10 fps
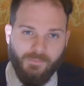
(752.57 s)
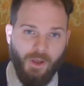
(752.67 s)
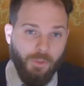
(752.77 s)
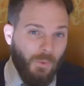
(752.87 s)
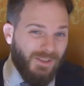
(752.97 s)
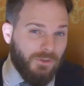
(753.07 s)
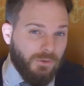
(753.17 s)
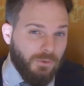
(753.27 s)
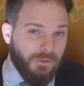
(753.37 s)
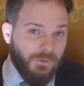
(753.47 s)
Otherwise, you
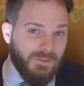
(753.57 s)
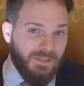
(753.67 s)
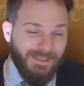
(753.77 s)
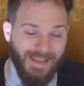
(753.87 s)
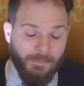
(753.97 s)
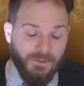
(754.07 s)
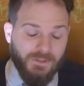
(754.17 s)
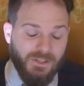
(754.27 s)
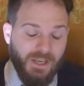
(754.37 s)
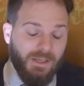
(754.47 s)
could also consider
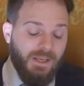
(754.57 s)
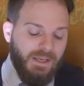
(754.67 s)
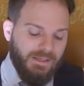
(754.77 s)
Damson Gin,